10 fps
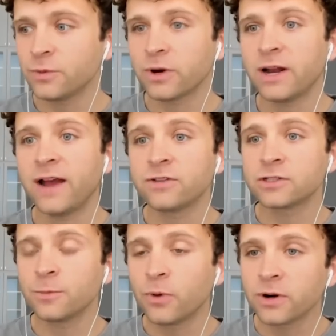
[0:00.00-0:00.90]
and we're going to have to
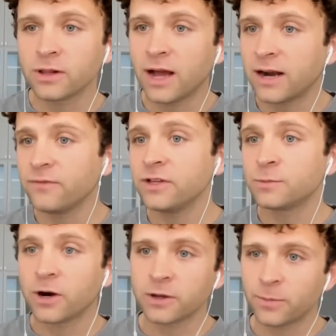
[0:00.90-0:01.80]
support a lot of these
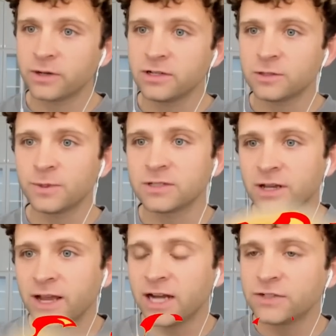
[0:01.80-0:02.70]
market participants
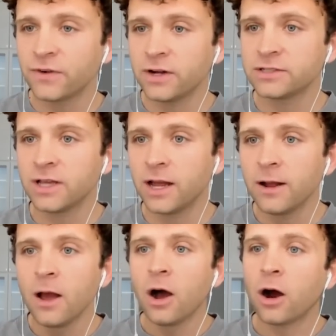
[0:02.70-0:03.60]
like hedge funds that
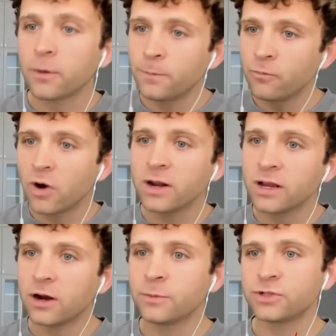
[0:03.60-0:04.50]
are running
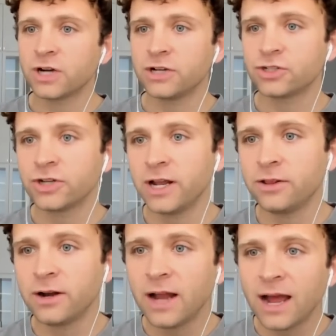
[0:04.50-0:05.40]
an arbitrage trade.
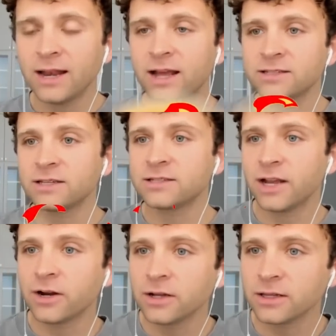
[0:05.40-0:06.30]
They're not
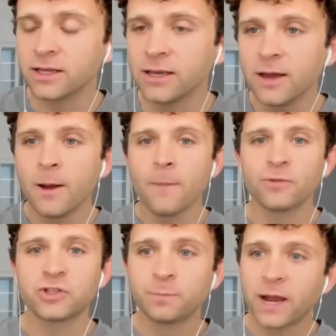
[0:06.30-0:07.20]
necessarily
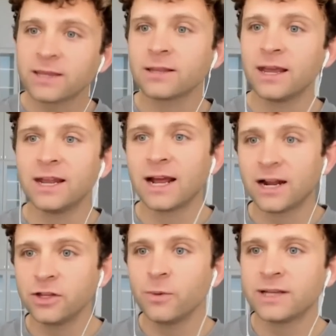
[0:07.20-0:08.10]
speculating
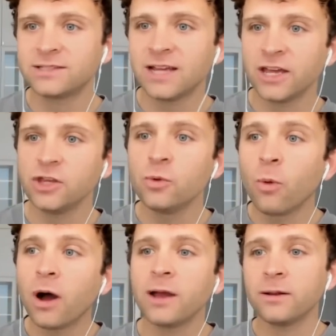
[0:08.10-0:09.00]
on US debt.
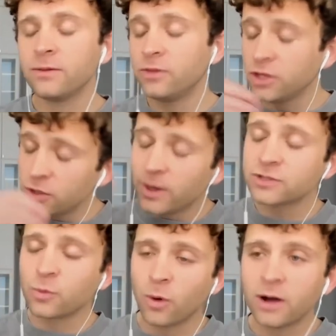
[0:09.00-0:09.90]
The
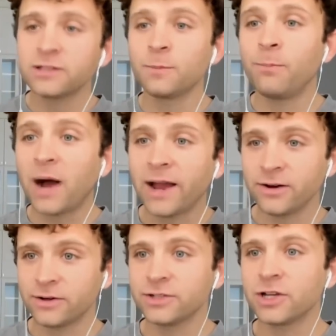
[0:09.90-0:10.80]
US wants
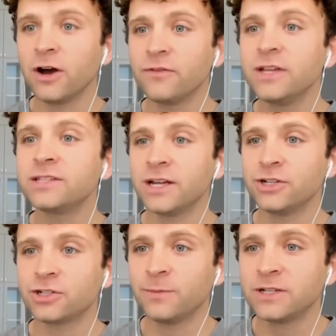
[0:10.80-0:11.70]
buyers of these
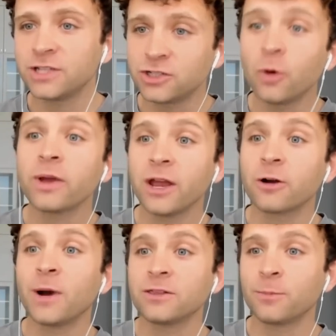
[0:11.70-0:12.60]
instruments that don't care
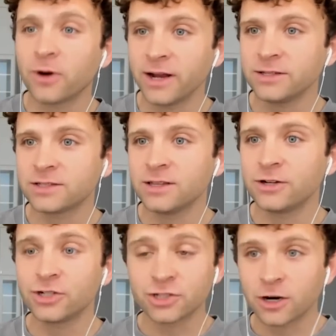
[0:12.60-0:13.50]
about the price. They're
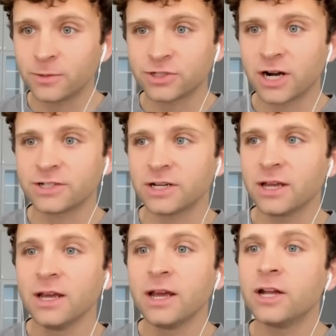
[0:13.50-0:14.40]
just arbitraging.
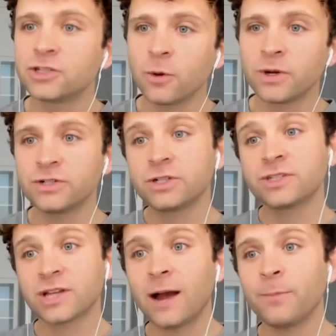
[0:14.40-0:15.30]
And so when
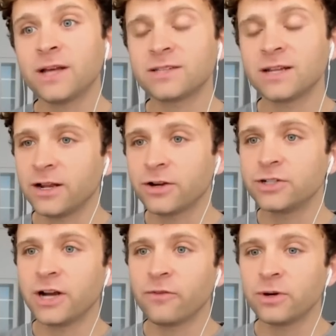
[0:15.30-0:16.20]
Scott Bessent, and I
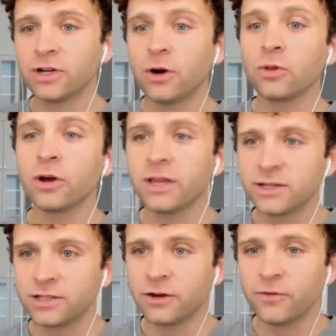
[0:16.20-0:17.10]
encourage everyone to go look at
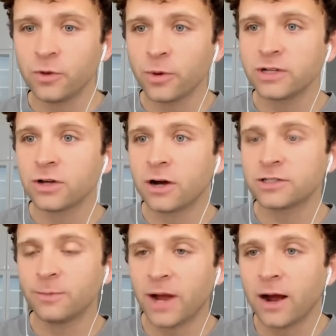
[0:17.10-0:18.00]
his interview where he
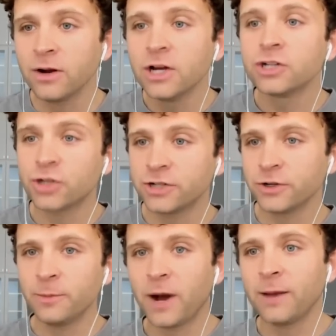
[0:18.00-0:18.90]
talks about
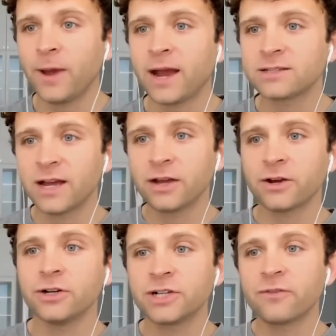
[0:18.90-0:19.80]
treasury buybacks. I
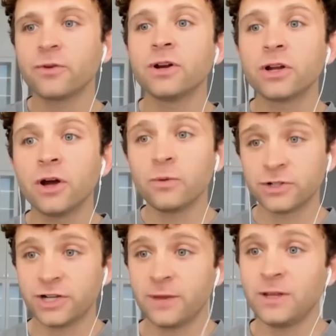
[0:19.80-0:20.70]
encourage everyone to where
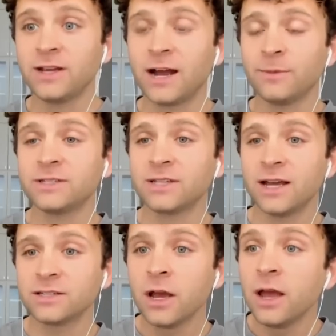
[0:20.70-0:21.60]
Jamie Dimon
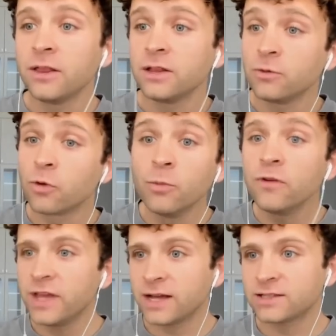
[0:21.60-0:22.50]
says,
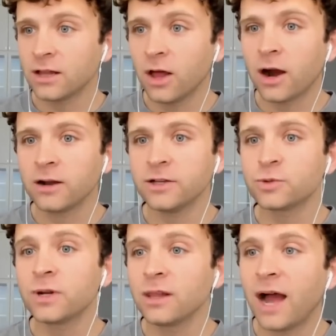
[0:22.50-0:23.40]
remove the SLR.
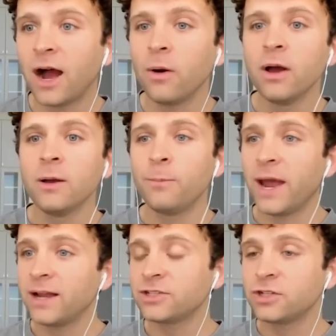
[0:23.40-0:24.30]
This would allow
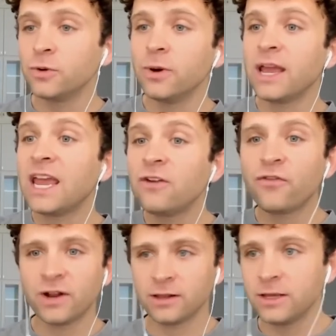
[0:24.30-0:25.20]
banks to
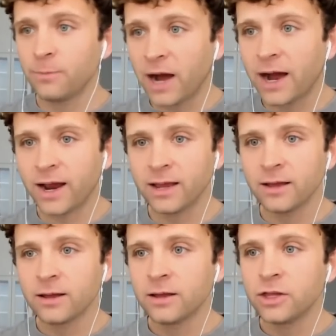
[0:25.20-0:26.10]
infinitely buy
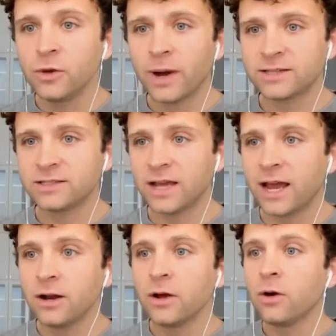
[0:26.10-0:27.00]
US
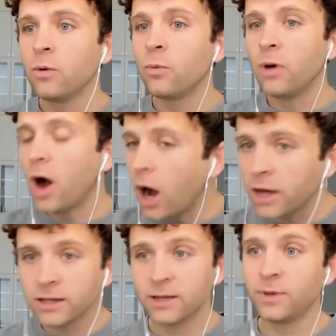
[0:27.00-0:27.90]
debt,
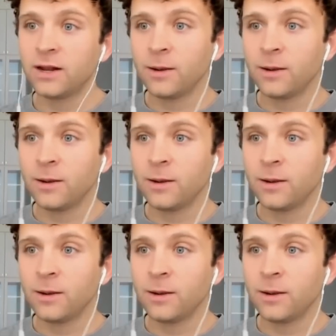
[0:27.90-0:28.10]
unlimited